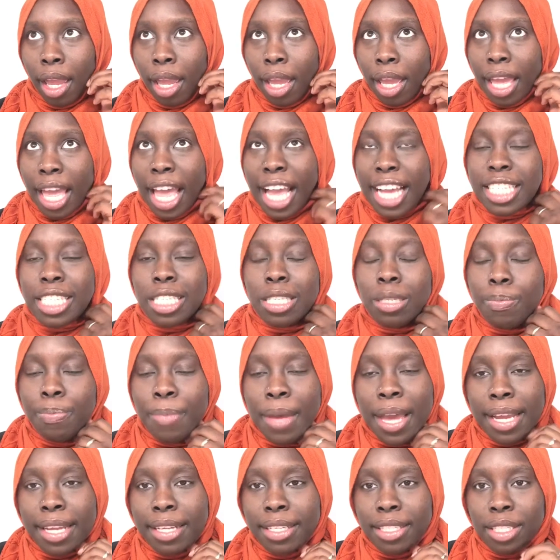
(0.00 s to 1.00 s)

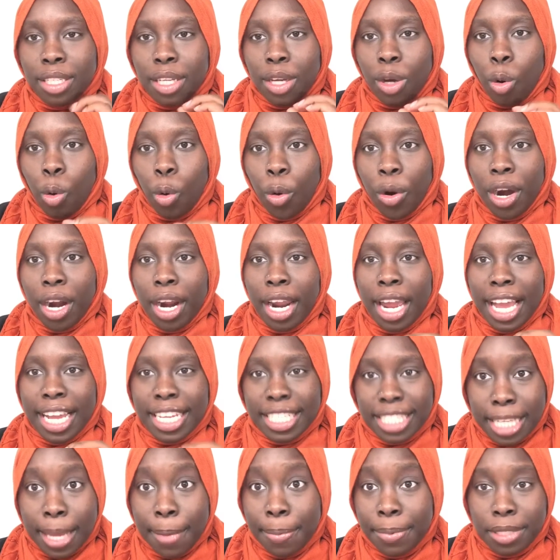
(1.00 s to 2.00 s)
expect or
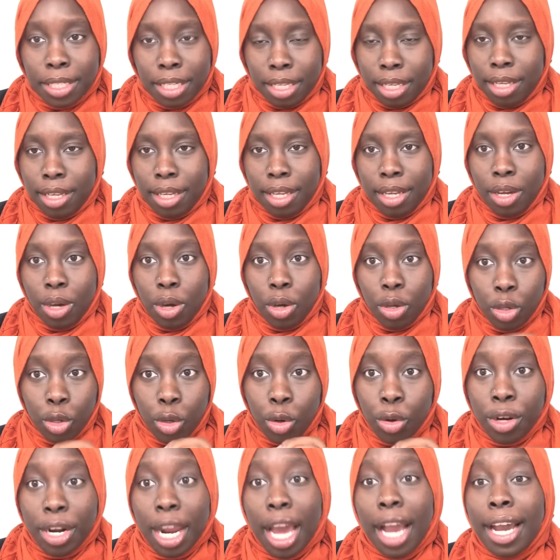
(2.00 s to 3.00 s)
accept. You're
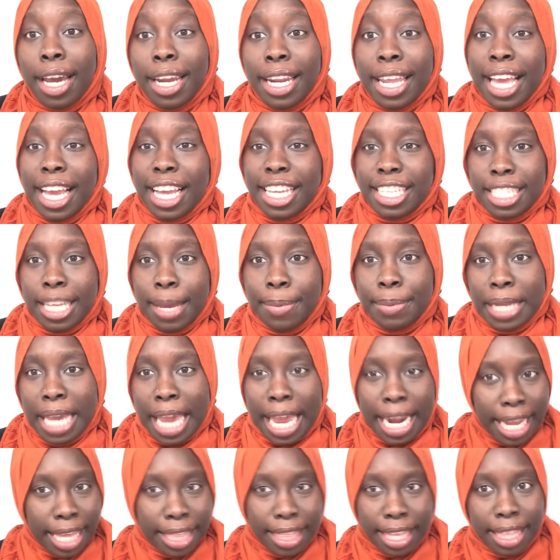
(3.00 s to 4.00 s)
not gonna accept
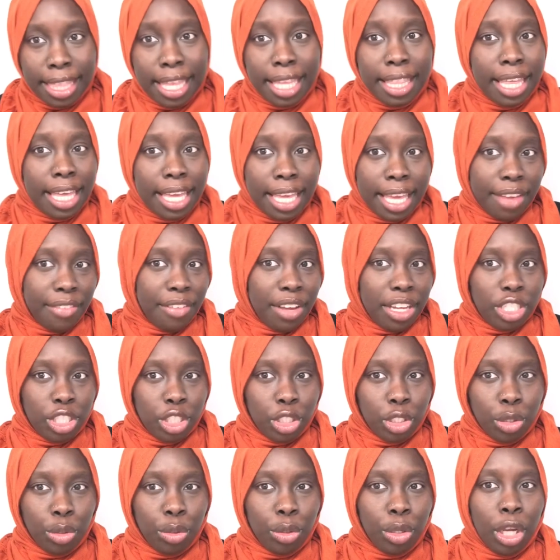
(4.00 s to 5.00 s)
anything that they give at
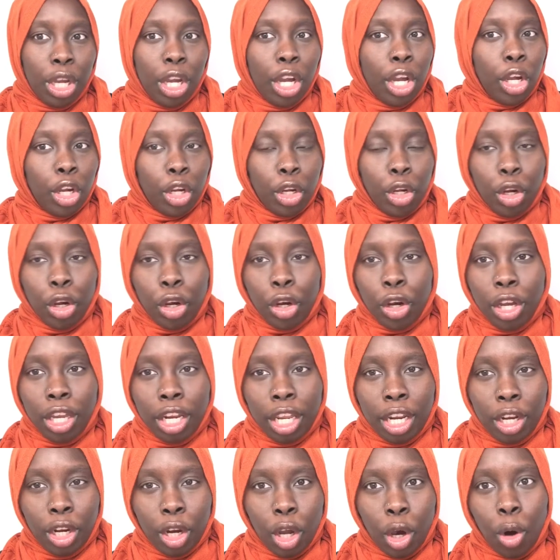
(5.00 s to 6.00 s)
you. You're gonna
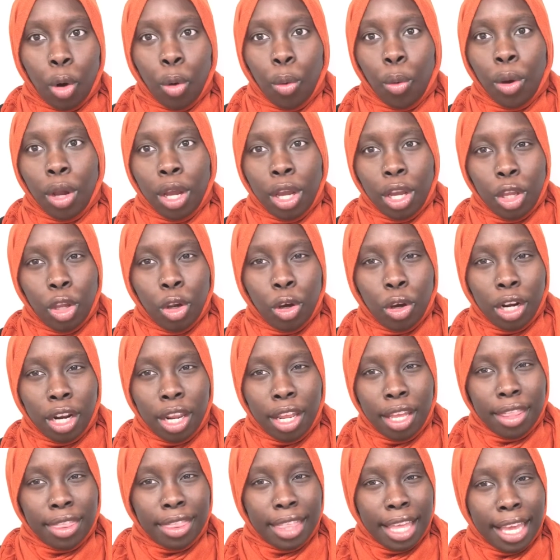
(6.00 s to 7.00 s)
know, you're gonna
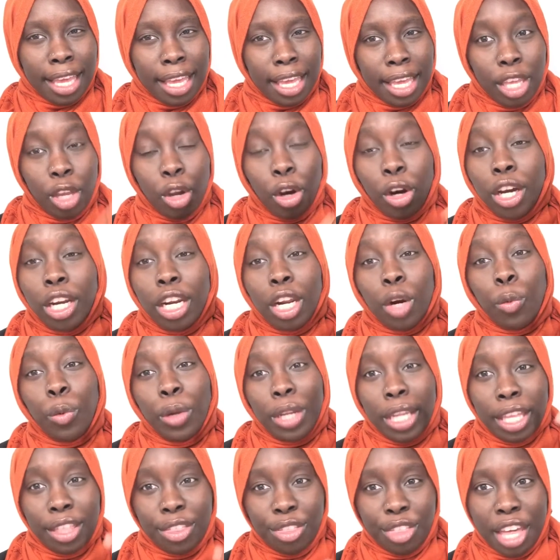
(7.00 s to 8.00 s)
think, you're gonna
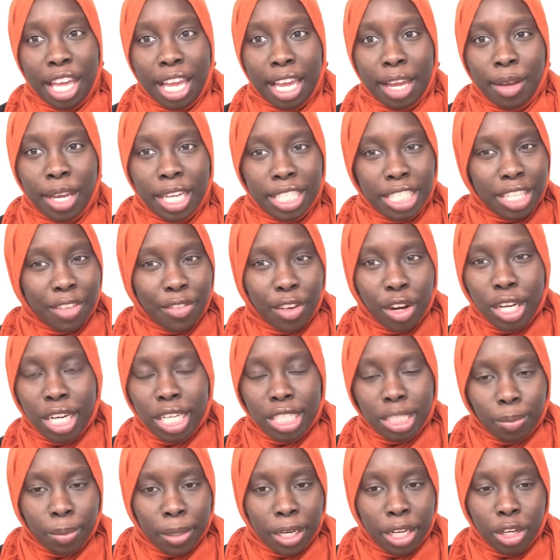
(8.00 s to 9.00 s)
really think. Because if you're
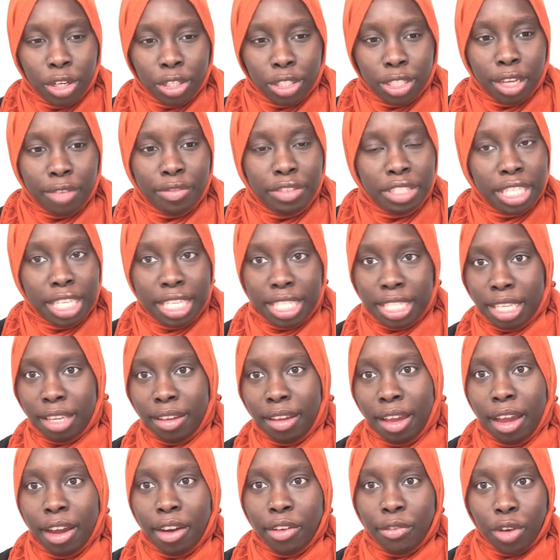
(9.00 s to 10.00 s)
disciplining yourself, it's easy
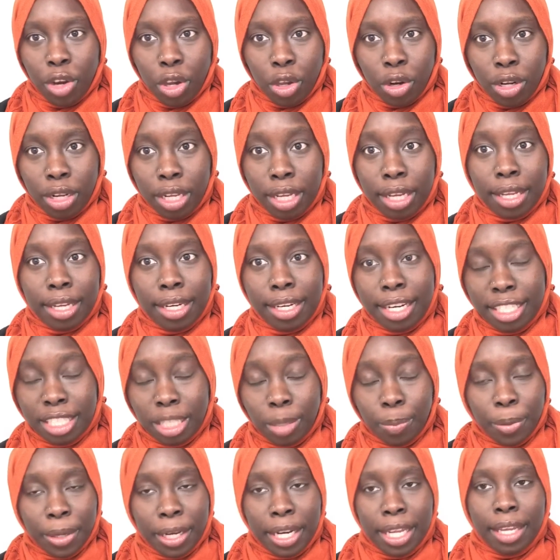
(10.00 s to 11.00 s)
for you to,
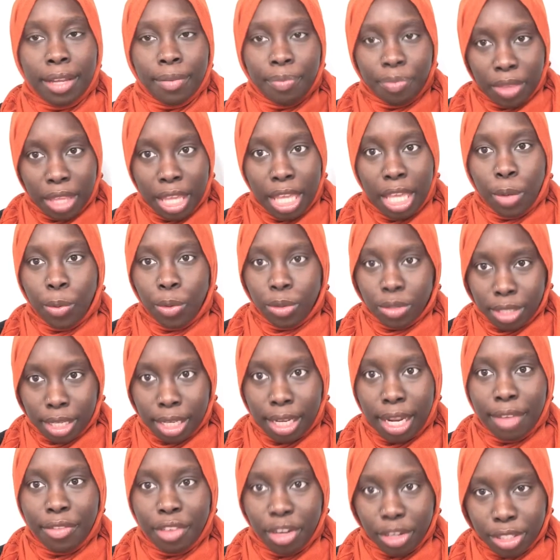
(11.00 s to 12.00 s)
disciplining equals
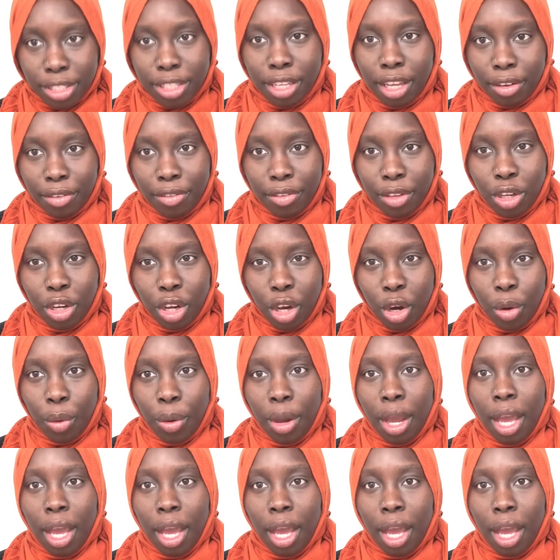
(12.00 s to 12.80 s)
love yourself, you know,